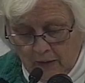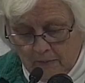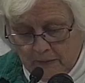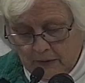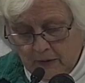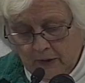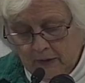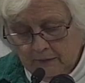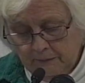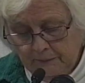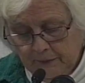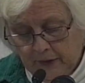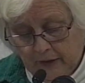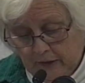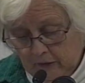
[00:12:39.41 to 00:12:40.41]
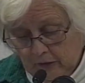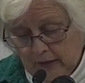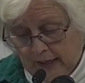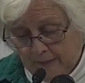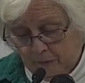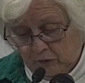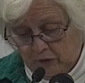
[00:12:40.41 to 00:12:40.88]
But then he
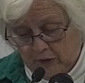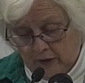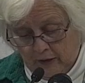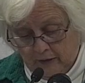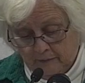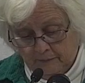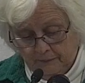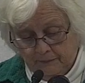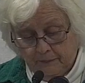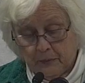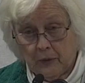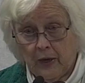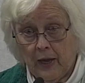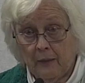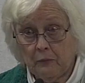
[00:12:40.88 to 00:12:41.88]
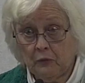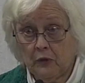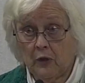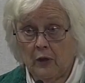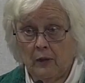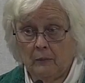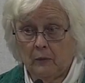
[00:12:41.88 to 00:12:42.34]
collapsed again, perhaps
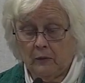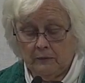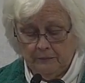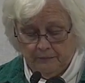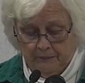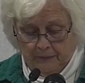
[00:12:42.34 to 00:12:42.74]
calmer,